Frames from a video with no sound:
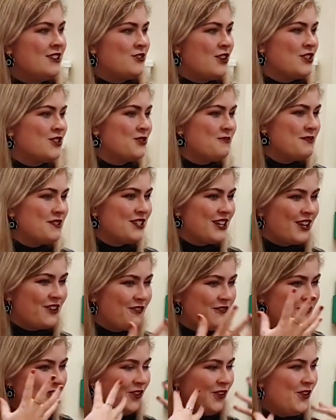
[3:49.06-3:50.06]
dressed up as a
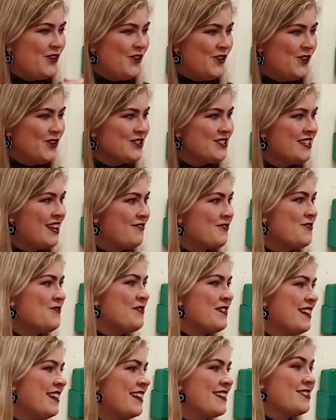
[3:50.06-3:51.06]
full horse, and
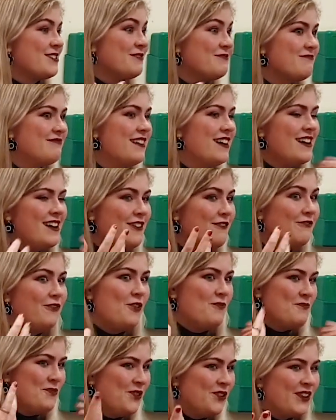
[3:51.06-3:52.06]
everyone went
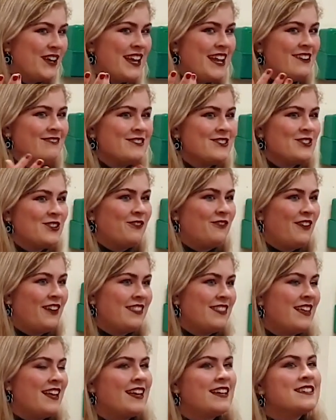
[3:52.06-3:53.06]
football gear and stuff
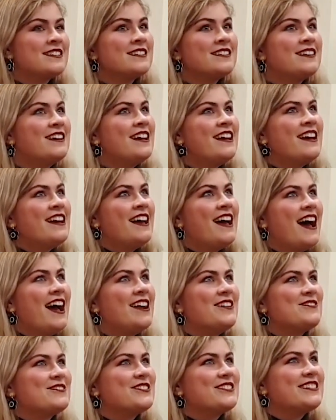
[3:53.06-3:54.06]
like this,
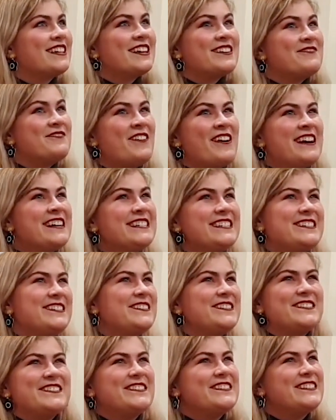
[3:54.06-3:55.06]
and it was just why did
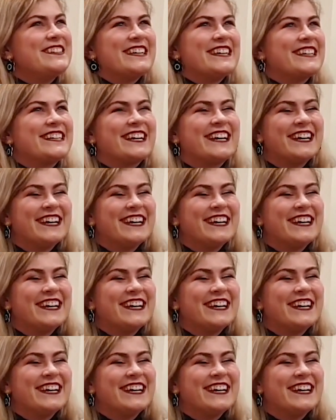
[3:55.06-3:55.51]
you do this?